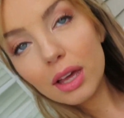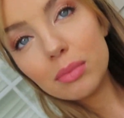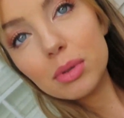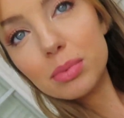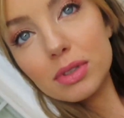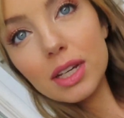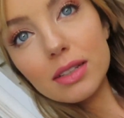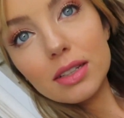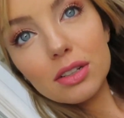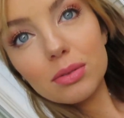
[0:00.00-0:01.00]
I'm
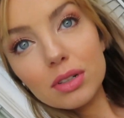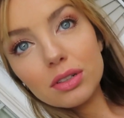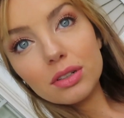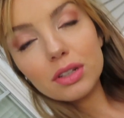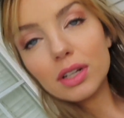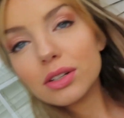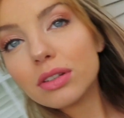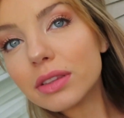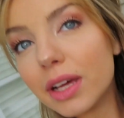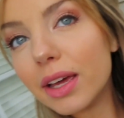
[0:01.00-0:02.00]
obsessed. I just want to show you
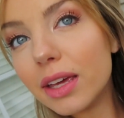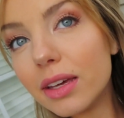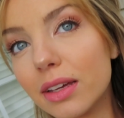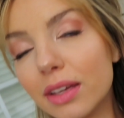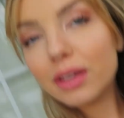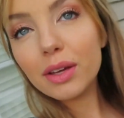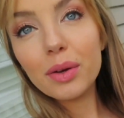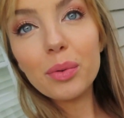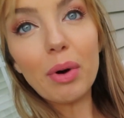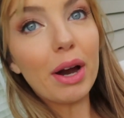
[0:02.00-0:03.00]
natural light,
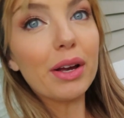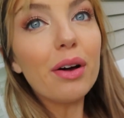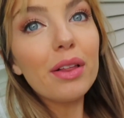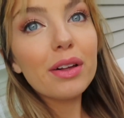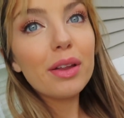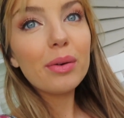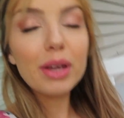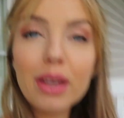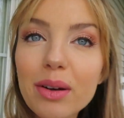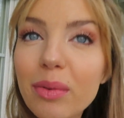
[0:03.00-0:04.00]
why I call it
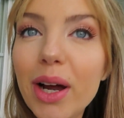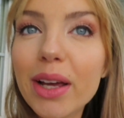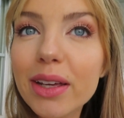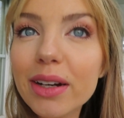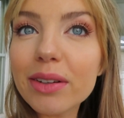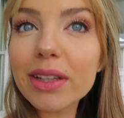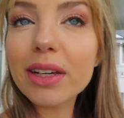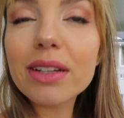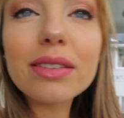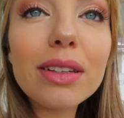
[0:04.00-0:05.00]
glowy and why it
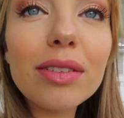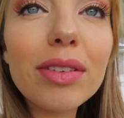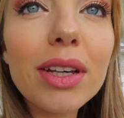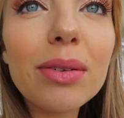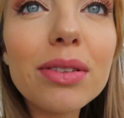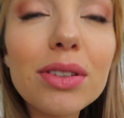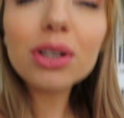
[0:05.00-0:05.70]
really is, because I feel like it wasn't